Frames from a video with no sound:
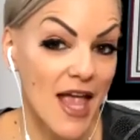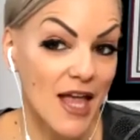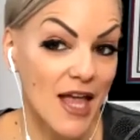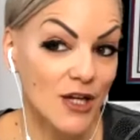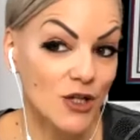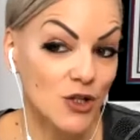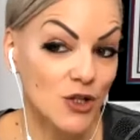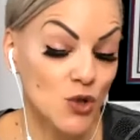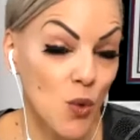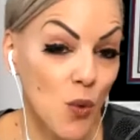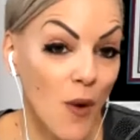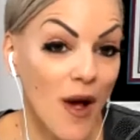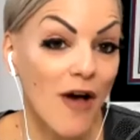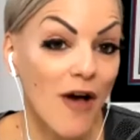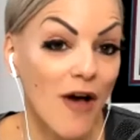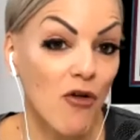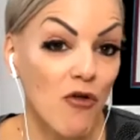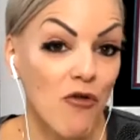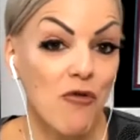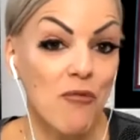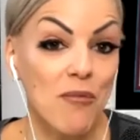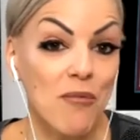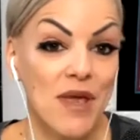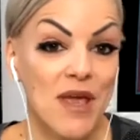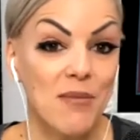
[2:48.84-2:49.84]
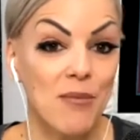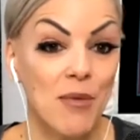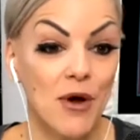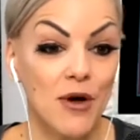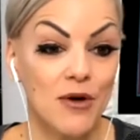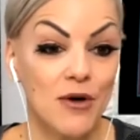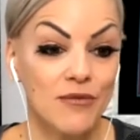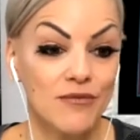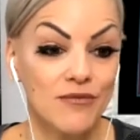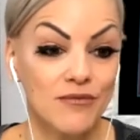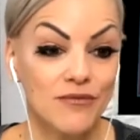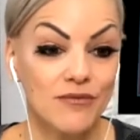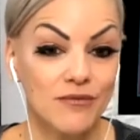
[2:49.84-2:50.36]
12 people,
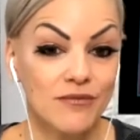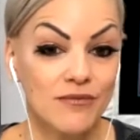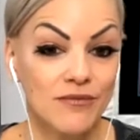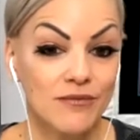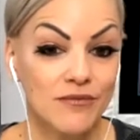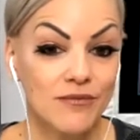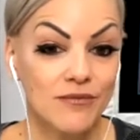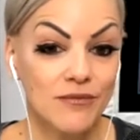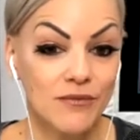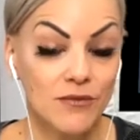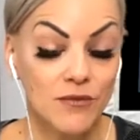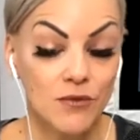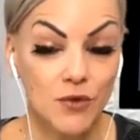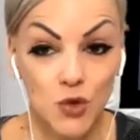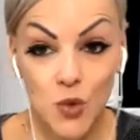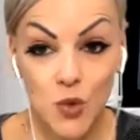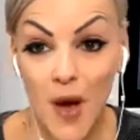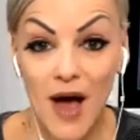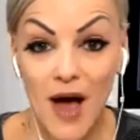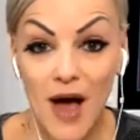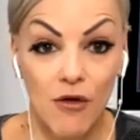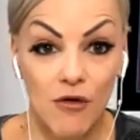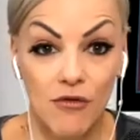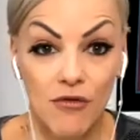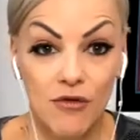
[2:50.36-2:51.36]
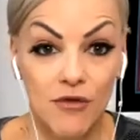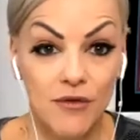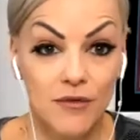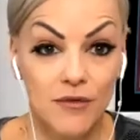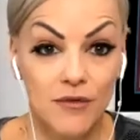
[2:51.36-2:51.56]
12,